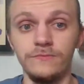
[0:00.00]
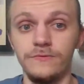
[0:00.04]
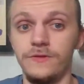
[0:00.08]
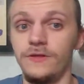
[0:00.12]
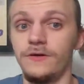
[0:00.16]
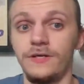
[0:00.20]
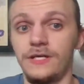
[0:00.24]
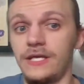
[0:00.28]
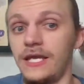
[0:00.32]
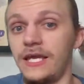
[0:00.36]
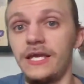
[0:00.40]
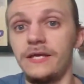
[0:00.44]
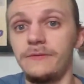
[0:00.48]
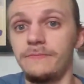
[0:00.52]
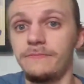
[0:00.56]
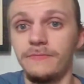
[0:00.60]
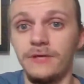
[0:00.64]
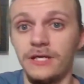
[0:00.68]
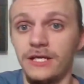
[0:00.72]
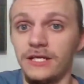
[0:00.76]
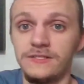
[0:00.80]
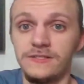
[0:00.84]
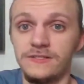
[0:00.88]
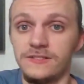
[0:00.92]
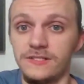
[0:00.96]
the game
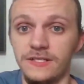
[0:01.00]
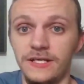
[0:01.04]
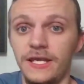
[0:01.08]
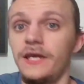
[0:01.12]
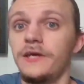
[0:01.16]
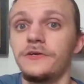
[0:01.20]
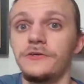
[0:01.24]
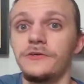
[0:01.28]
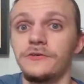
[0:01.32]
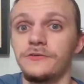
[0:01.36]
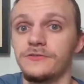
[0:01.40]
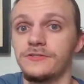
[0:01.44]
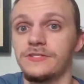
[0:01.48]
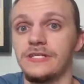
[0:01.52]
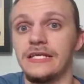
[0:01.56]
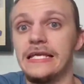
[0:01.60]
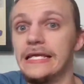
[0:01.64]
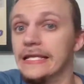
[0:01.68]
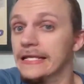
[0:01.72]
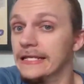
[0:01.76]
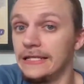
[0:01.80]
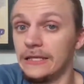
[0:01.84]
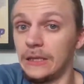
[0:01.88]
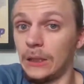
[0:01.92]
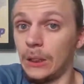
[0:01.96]
against the Gators,
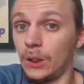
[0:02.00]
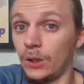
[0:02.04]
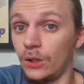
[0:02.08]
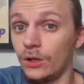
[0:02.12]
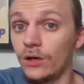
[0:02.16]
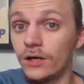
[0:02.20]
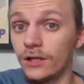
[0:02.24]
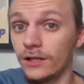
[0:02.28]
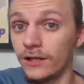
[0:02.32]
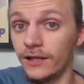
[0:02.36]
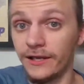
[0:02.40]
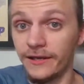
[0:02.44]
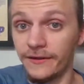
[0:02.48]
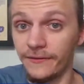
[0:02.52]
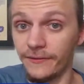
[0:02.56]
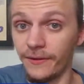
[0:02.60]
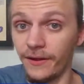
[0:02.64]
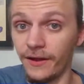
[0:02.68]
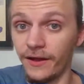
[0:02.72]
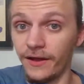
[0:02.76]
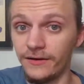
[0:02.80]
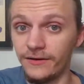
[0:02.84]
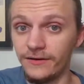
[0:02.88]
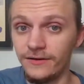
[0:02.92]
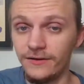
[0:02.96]
he didn't look like
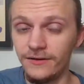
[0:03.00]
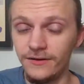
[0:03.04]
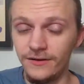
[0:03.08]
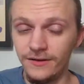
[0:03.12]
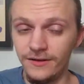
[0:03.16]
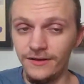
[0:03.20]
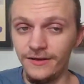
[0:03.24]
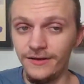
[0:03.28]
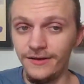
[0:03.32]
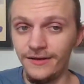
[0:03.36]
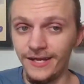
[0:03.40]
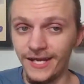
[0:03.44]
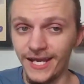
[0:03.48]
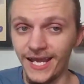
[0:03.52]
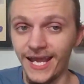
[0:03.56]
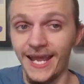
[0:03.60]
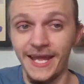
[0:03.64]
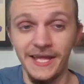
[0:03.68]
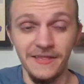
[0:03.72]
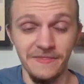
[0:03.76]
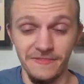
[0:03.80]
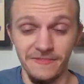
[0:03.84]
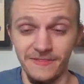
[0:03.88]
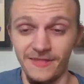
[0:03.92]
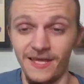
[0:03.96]
that.
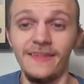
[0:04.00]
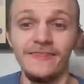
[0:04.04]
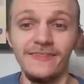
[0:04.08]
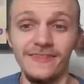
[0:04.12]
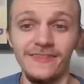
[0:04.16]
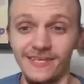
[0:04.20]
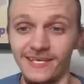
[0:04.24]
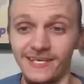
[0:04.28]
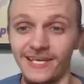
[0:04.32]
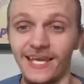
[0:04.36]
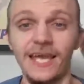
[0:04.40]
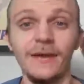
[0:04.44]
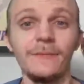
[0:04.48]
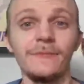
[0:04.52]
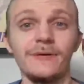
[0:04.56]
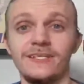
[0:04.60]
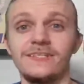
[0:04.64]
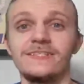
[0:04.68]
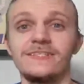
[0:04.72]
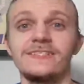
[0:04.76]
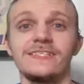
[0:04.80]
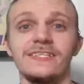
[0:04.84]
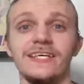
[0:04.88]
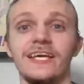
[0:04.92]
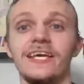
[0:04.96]
And then the game
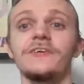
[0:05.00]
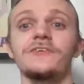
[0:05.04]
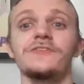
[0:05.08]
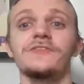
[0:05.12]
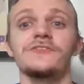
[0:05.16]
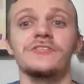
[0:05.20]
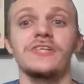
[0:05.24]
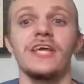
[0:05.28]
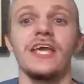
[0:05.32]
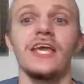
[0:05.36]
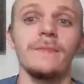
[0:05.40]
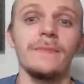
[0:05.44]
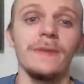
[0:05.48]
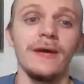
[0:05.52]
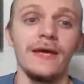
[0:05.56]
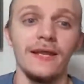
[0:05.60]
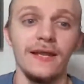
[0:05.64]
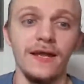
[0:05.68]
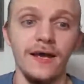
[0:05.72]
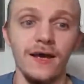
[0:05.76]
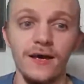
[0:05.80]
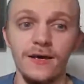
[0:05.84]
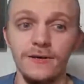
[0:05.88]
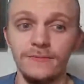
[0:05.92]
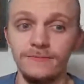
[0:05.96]
against the Gators came and
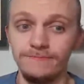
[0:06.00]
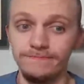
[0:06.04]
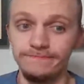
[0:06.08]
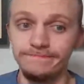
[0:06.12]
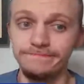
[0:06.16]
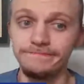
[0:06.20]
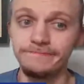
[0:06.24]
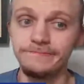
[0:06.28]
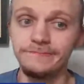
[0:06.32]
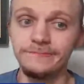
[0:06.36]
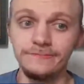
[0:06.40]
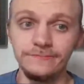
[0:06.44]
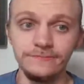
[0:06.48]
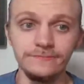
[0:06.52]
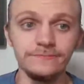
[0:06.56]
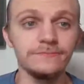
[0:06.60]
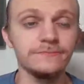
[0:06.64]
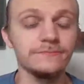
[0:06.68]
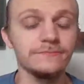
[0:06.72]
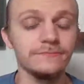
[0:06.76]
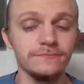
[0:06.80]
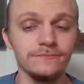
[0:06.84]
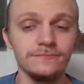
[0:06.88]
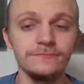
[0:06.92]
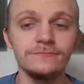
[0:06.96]
uh,
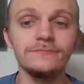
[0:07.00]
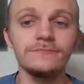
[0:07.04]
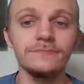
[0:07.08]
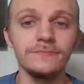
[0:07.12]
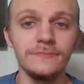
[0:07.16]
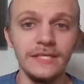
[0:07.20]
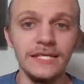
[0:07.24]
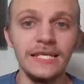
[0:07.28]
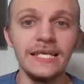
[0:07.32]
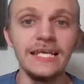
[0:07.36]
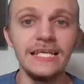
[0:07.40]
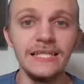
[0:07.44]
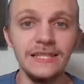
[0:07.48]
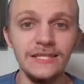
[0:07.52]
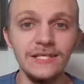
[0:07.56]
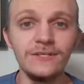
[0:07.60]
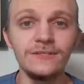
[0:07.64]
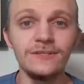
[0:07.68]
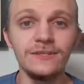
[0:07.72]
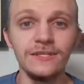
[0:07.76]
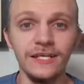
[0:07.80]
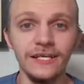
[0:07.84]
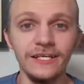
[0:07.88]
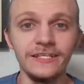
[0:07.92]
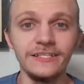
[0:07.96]
he
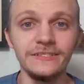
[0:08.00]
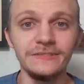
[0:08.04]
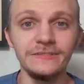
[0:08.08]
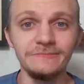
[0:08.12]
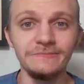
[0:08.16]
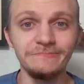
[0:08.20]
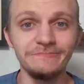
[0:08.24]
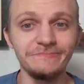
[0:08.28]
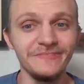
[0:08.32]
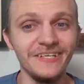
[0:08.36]
looked like it.